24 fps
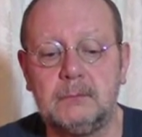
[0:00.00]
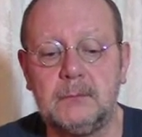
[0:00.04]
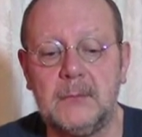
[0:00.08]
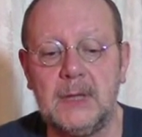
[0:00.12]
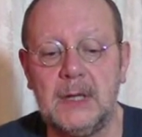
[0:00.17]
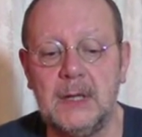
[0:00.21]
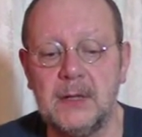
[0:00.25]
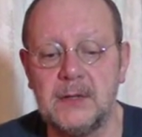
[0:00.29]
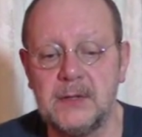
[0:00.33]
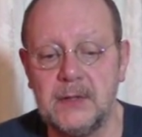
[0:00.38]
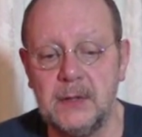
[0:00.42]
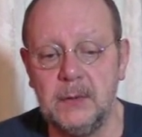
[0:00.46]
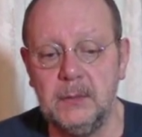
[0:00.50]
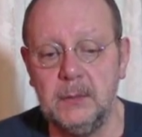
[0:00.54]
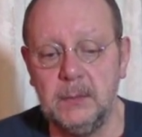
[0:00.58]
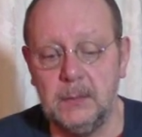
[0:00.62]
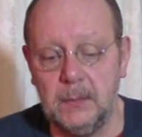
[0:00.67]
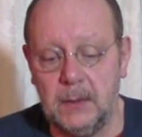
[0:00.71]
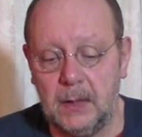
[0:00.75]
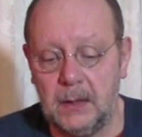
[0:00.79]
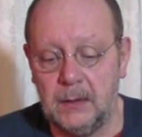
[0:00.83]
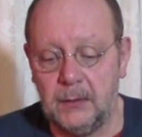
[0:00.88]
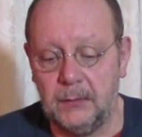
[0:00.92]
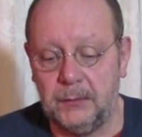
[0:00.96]
So
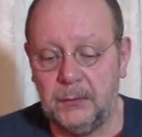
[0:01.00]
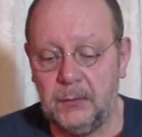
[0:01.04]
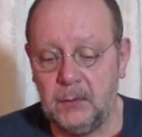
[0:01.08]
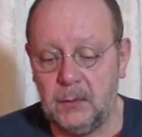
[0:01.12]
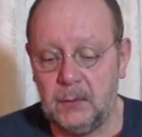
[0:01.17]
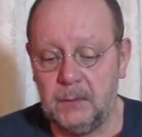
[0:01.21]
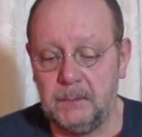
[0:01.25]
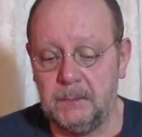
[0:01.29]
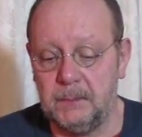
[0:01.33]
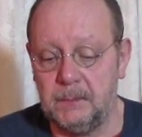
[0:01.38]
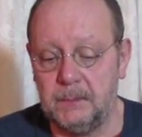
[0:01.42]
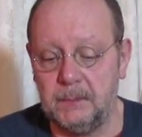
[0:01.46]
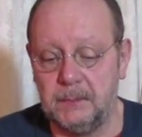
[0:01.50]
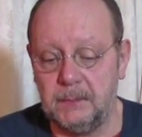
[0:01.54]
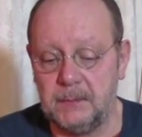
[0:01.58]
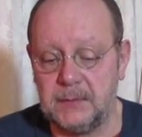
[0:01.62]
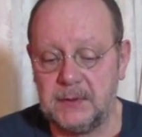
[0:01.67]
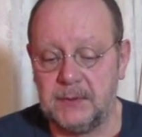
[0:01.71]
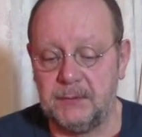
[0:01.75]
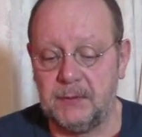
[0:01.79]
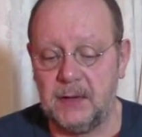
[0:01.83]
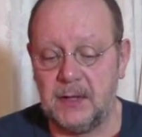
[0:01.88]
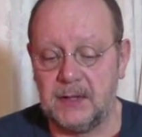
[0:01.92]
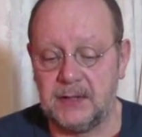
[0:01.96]
the 4
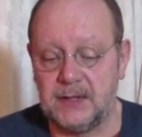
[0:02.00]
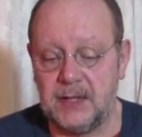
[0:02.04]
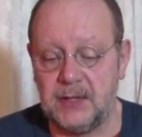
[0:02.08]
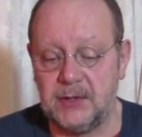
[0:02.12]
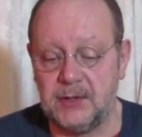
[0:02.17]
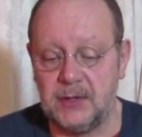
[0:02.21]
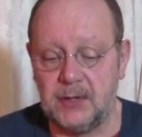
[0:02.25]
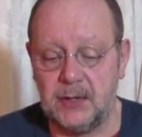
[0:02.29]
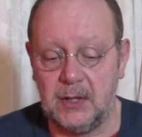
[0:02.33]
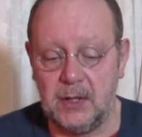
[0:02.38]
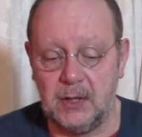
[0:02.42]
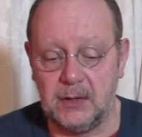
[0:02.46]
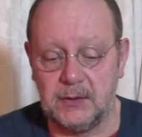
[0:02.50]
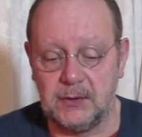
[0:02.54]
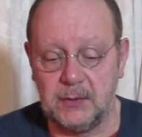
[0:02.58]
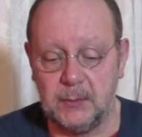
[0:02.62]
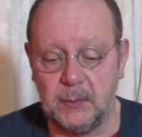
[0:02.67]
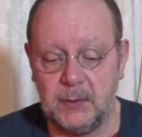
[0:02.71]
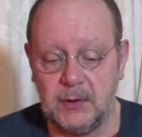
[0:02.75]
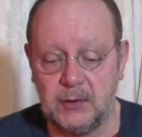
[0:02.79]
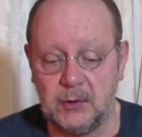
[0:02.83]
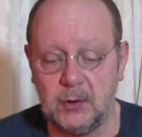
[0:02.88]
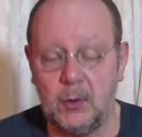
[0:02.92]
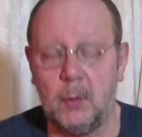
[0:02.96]
civilization cards that
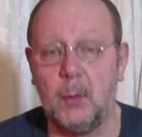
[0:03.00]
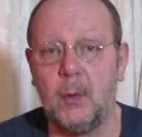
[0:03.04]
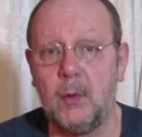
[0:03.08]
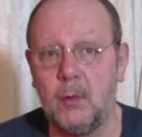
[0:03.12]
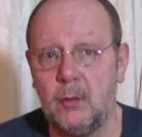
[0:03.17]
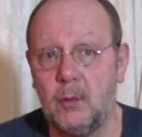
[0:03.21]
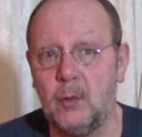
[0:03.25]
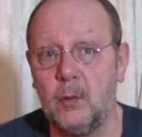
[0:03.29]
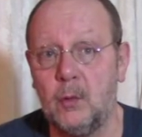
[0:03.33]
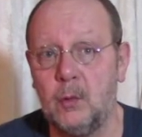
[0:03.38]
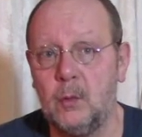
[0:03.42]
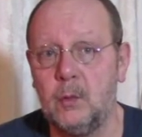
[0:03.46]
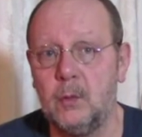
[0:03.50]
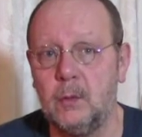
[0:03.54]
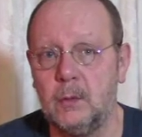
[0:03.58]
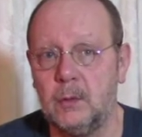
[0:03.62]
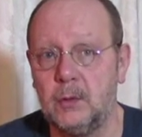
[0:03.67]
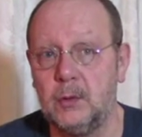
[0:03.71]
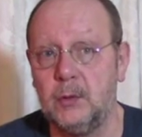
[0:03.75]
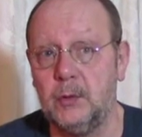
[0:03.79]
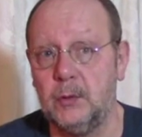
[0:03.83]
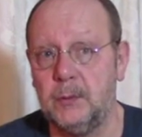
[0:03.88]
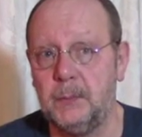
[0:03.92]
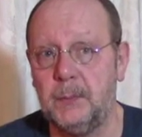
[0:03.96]
we saw were all
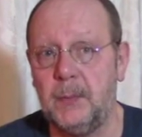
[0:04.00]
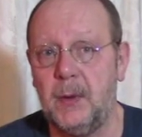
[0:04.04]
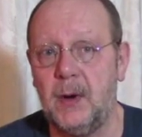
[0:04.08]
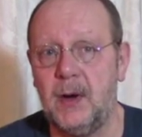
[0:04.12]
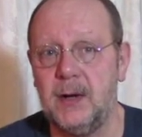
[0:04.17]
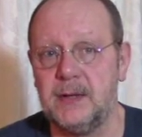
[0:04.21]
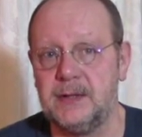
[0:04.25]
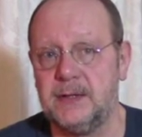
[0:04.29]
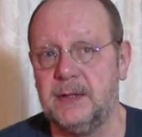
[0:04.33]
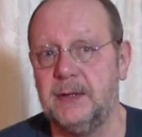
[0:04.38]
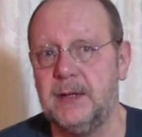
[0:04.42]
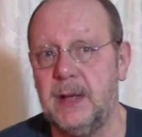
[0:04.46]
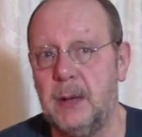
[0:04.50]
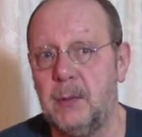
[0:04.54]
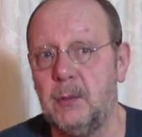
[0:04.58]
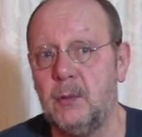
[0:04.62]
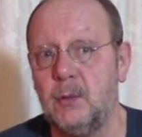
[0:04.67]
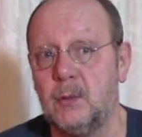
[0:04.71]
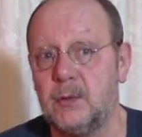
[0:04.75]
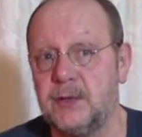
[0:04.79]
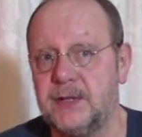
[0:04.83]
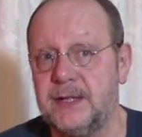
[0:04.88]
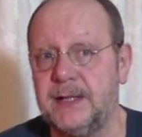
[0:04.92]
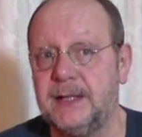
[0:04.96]
good buys, and they were
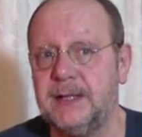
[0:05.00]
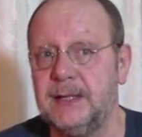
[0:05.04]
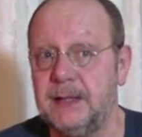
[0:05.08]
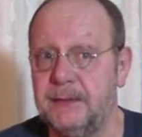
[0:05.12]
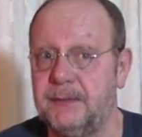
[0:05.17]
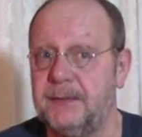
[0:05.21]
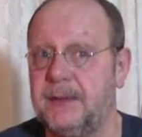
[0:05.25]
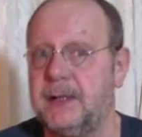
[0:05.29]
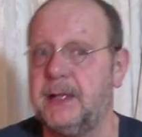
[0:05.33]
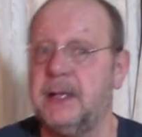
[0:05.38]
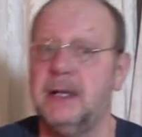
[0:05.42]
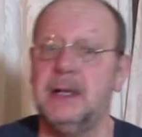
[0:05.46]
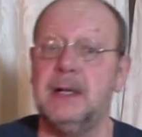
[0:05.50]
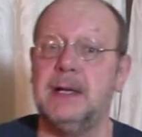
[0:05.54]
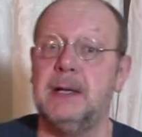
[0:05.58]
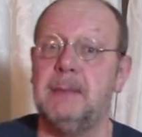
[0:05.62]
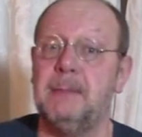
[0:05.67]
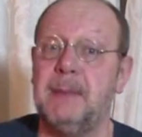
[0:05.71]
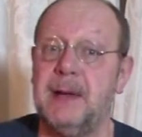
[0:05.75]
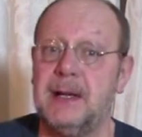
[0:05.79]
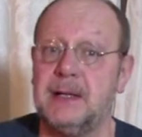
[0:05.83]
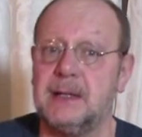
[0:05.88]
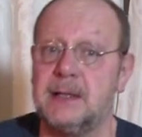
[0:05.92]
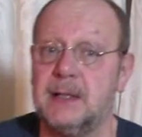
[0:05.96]
all significantly
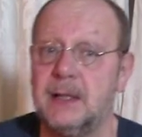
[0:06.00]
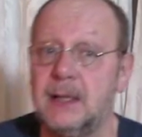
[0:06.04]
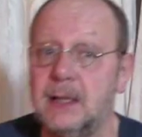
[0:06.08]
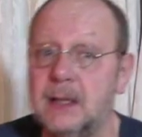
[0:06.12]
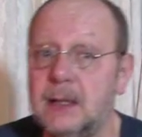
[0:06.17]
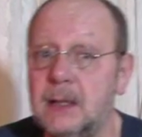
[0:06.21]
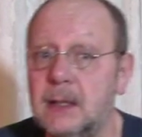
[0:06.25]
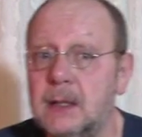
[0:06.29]
better